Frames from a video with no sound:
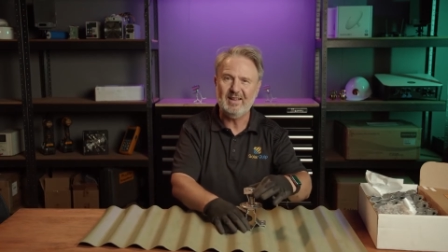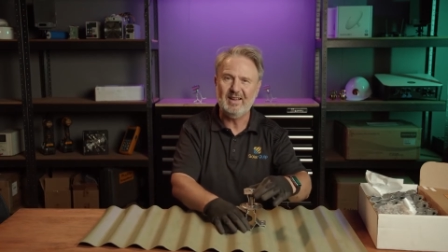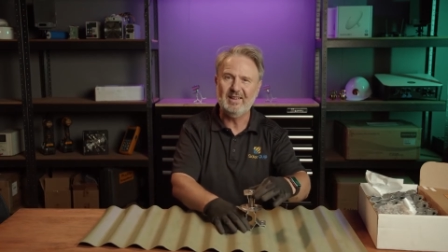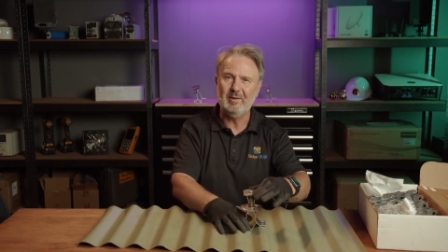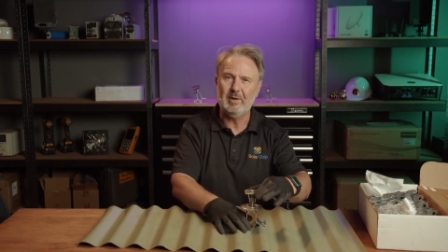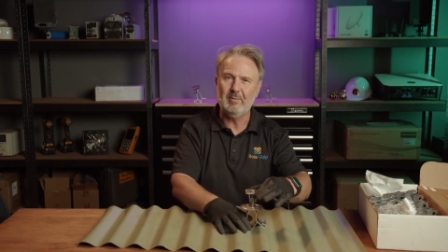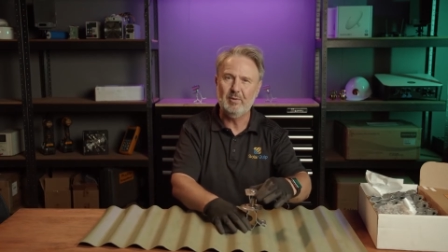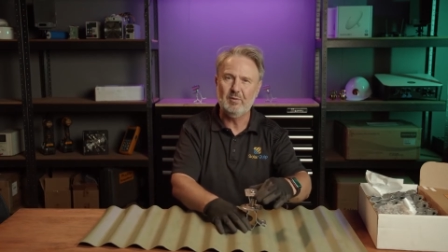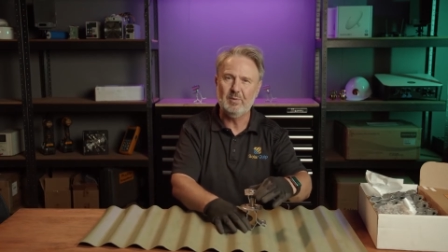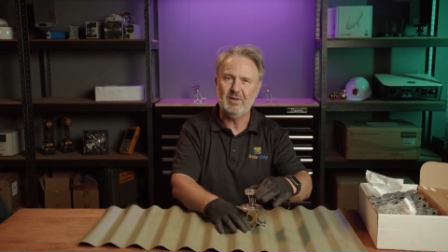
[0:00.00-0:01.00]
a little bit of
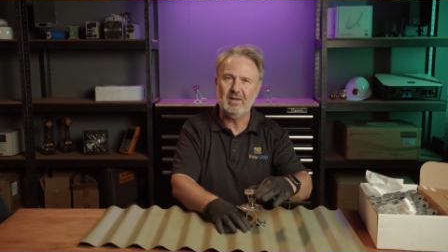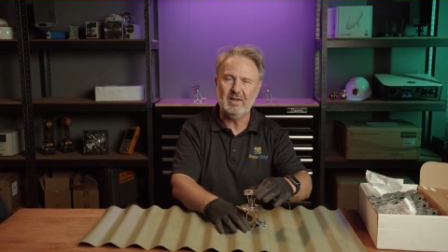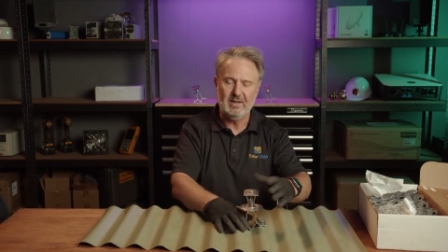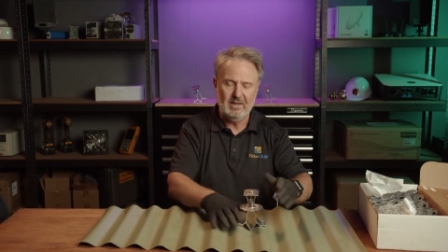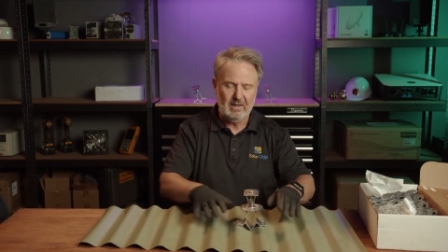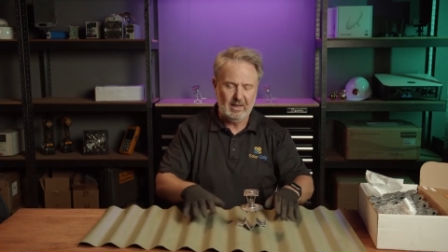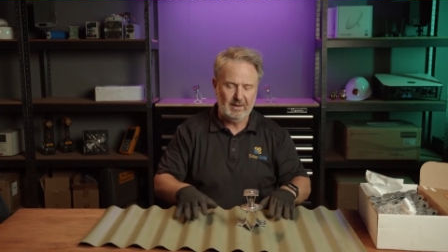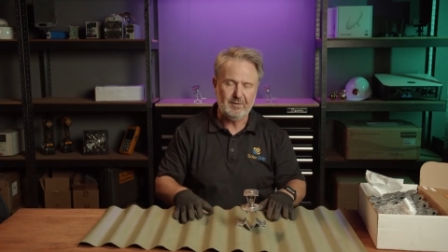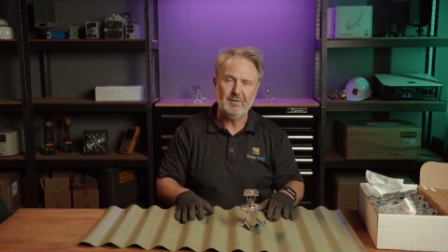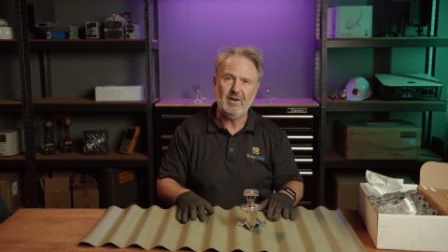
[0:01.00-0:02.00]
movement there
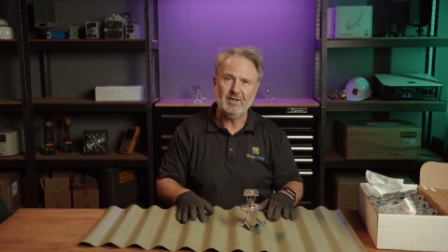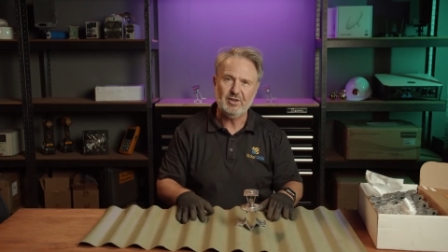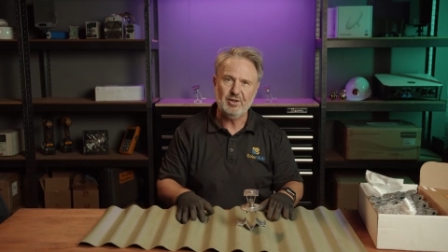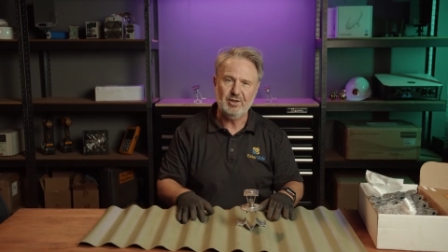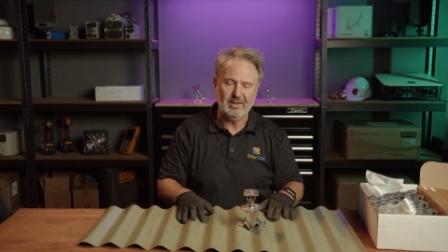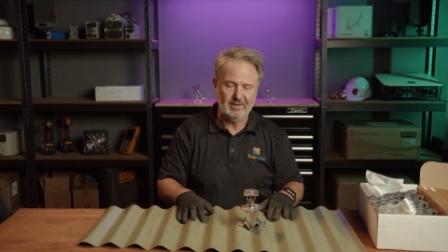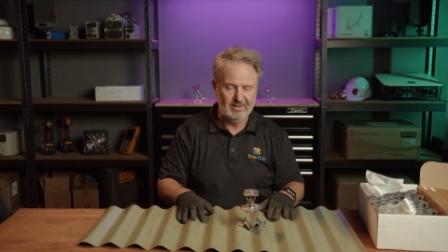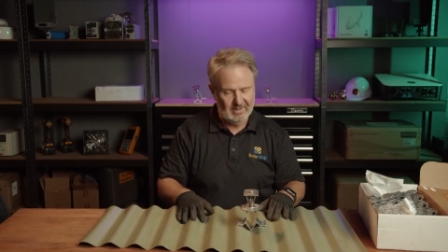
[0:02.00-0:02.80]
for fine tuning.